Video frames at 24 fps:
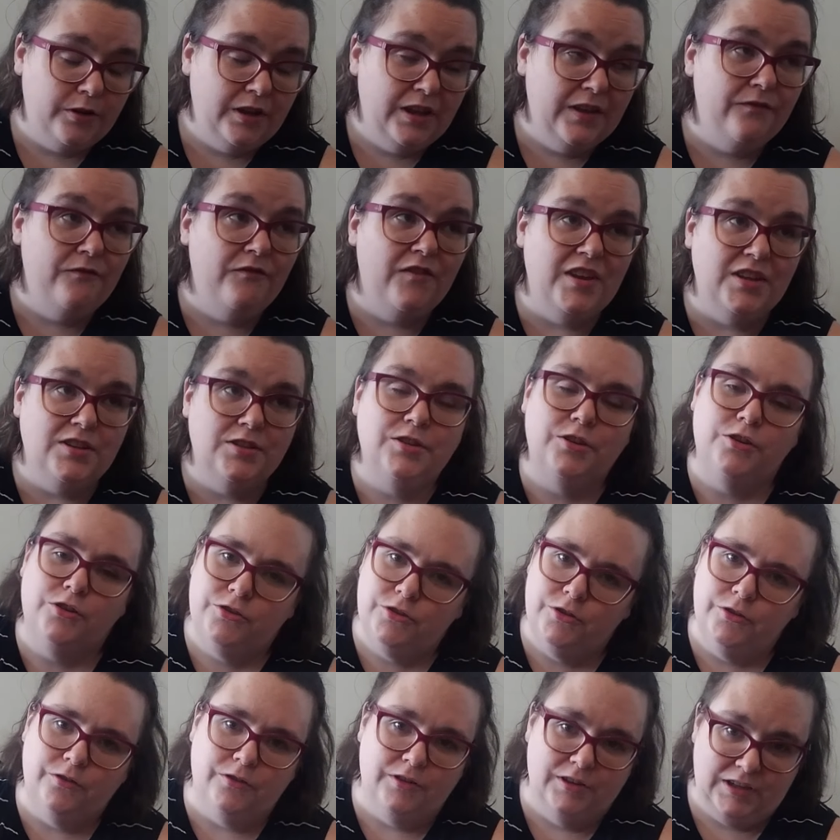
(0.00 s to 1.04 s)
convince your
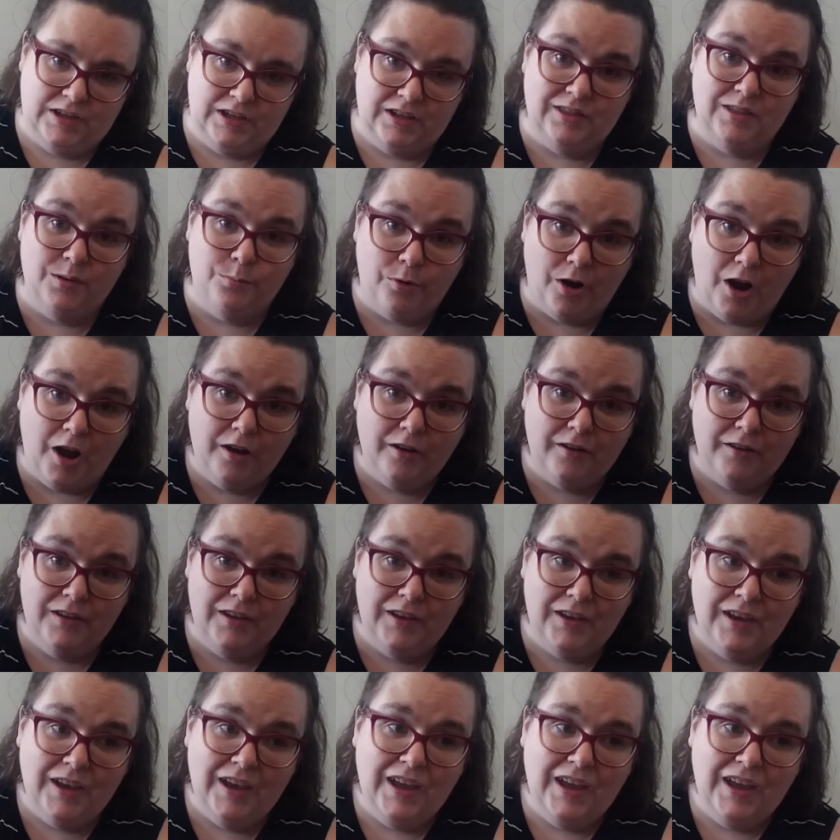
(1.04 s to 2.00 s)
children to eat the broccoli.